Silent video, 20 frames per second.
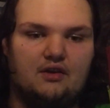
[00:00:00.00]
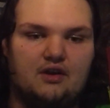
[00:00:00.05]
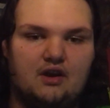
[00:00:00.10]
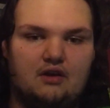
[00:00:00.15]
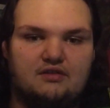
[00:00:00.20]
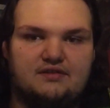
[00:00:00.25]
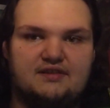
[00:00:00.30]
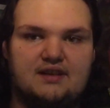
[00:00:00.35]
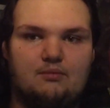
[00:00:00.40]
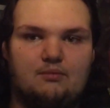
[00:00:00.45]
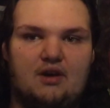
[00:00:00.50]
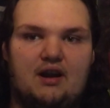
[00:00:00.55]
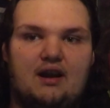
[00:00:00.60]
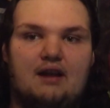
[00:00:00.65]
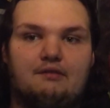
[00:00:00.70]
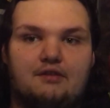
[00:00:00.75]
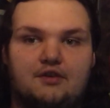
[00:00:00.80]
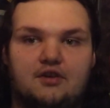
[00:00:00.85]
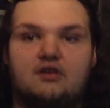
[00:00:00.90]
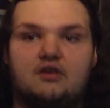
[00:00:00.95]
go
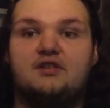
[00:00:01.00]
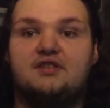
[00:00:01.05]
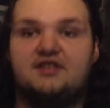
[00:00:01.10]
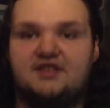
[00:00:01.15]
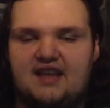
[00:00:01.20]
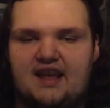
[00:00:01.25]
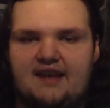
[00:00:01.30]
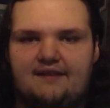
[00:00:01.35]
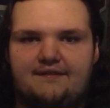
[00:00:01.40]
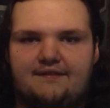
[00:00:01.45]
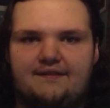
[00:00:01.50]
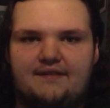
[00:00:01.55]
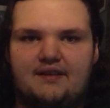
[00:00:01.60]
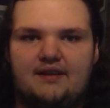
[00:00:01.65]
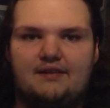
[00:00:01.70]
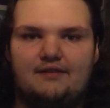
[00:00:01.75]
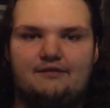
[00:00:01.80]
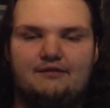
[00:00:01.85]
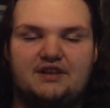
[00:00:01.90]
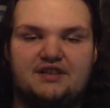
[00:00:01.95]
somewhere and return safe.
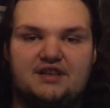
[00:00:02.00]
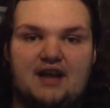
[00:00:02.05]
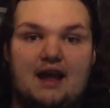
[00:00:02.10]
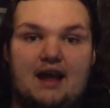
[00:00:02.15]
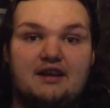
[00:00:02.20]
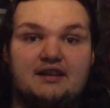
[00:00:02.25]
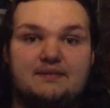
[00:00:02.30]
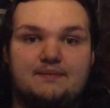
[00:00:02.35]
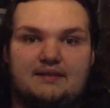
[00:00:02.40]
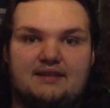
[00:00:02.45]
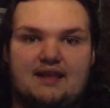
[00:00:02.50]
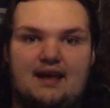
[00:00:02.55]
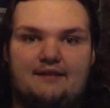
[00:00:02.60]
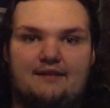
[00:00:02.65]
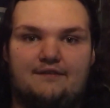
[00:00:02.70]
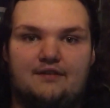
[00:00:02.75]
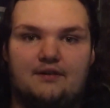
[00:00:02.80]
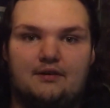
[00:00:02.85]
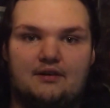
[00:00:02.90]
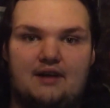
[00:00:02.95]
Which I expect
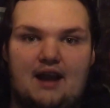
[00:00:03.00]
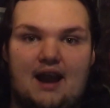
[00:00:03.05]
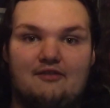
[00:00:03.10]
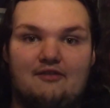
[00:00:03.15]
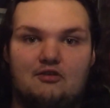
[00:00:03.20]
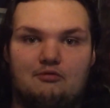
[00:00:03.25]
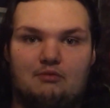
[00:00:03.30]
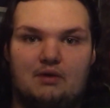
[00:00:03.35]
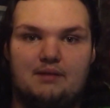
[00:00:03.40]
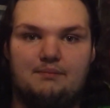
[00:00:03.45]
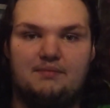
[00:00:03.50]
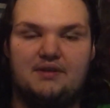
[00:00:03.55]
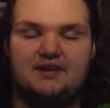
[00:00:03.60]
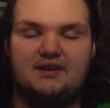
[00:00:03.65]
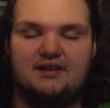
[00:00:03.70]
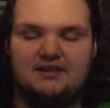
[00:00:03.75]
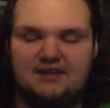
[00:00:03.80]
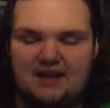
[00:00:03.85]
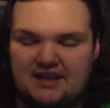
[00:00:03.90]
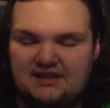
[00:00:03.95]
that for everyone,
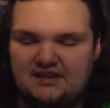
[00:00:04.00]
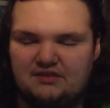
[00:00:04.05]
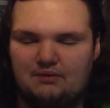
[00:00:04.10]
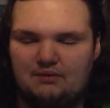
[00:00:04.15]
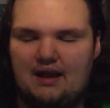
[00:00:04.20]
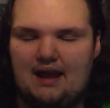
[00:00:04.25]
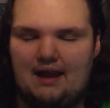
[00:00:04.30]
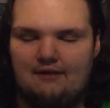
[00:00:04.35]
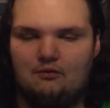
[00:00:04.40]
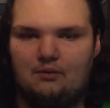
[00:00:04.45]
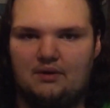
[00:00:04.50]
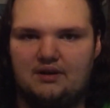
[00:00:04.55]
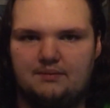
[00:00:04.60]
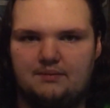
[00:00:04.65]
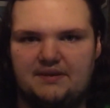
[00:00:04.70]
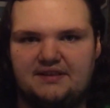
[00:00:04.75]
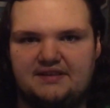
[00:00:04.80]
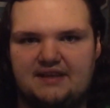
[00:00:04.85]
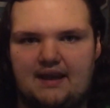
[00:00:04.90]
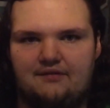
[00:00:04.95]
because I just want everyone
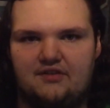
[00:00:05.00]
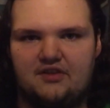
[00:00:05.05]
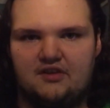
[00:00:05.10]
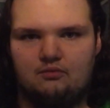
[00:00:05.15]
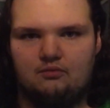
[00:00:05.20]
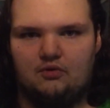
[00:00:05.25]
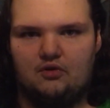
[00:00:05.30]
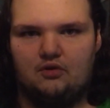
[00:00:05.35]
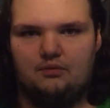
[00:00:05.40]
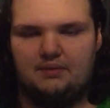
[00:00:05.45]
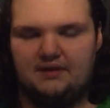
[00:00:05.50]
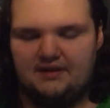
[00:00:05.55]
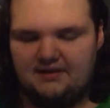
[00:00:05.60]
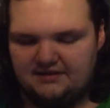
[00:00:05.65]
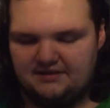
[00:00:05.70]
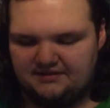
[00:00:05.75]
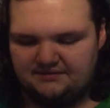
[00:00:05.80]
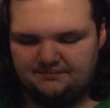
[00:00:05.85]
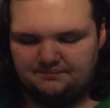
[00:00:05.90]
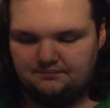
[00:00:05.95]
to be safe in this world,
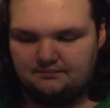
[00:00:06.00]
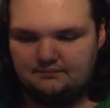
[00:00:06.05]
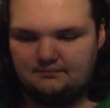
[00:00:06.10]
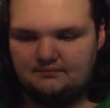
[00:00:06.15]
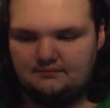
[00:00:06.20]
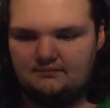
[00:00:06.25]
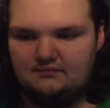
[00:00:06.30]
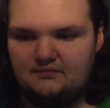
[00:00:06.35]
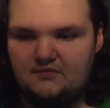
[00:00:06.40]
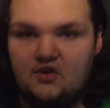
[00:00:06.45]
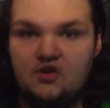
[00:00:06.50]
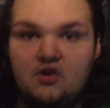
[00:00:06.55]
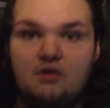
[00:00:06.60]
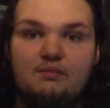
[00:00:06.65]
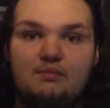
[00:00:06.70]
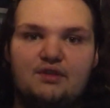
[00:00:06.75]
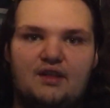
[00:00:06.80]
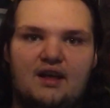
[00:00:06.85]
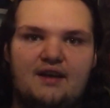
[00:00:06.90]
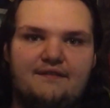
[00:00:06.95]
because
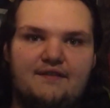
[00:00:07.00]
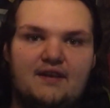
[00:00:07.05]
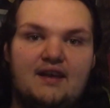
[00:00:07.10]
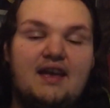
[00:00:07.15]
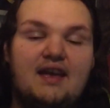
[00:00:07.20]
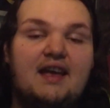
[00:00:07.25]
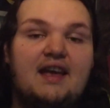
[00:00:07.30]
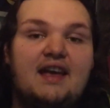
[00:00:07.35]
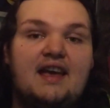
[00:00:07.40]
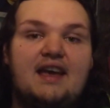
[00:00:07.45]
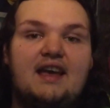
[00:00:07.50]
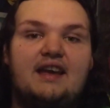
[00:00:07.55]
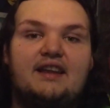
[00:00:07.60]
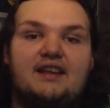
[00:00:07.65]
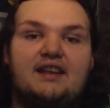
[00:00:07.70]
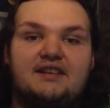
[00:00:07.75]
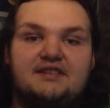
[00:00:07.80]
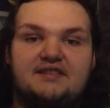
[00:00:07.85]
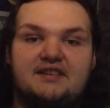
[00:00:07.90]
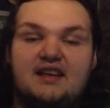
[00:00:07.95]
human life,
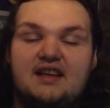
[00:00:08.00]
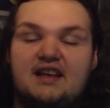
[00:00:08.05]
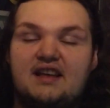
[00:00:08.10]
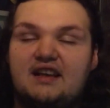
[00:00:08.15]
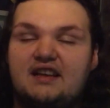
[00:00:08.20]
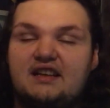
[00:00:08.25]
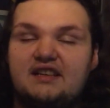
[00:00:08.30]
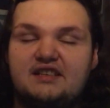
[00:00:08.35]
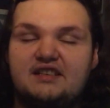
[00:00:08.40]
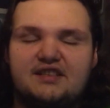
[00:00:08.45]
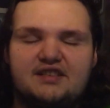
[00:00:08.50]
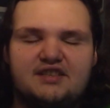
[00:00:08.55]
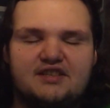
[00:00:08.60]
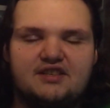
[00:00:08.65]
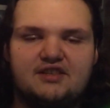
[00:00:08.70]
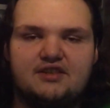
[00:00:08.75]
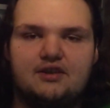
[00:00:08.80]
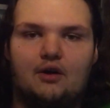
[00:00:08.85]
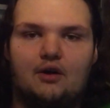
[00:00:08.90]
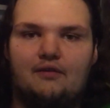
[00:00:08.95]
it is
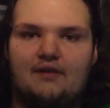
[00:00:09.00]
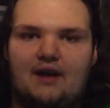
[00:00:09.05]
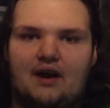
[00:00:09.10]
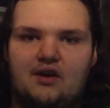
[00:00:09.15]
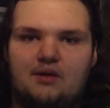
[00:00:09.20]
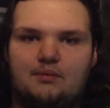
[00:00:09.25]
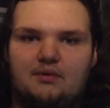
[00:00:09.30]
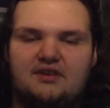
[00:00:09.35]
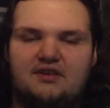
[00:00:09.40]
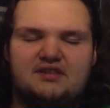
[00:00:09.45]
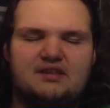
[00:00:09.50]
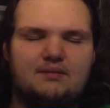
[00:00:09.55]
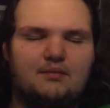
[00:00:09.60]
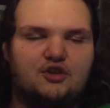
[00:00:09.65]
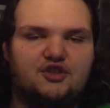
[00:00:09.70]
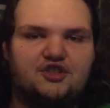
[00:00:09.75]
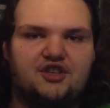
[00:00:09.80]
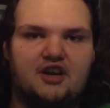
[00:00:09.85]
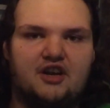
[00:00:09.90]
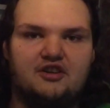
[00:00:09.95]
so valuable. It's the
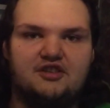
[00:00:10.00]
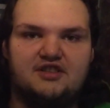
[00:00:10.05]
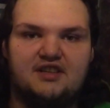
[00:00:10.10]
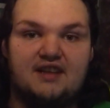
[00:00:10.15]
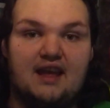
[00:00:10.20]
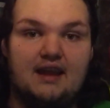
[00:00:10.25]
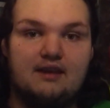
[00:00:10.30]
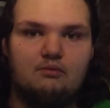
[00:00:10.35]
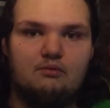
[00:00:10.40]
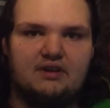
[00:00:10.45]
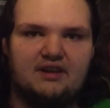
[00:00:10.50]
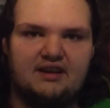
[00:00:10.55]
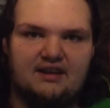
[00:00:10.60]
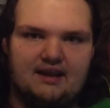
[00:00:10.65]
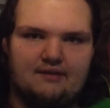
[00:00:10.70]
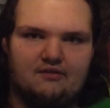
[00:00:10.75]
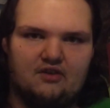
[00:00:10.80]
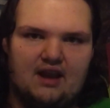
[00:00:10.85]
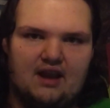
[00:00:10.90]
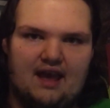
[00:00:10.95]
most cherished thing anyone can
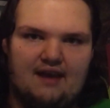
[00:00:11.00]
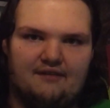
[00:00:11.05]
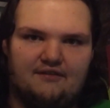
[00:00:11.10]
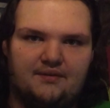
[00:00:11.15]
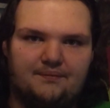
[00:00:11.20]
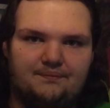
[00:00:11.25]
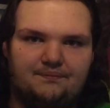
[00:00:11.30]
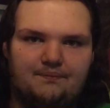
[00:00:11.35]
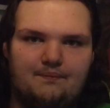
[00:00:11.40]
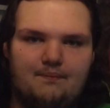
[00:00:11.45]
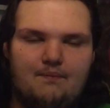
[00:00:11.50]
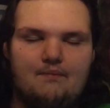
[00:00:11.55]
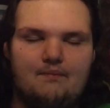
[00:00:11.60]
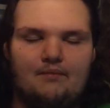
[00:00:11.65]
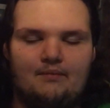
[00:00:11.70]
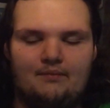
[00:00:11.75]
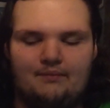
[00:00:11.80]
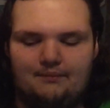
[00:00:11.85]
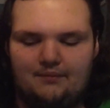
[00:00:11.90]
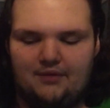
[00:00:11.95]
ever have.
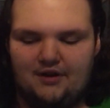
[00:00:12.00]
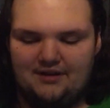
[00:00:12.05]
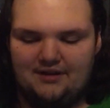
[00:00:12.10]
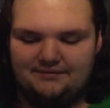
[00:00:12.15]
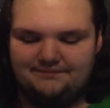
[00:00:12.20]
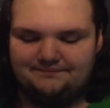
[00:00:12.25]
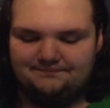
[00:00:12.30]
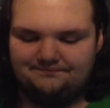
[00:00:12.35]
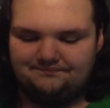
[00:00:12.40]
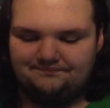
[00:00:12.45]
But,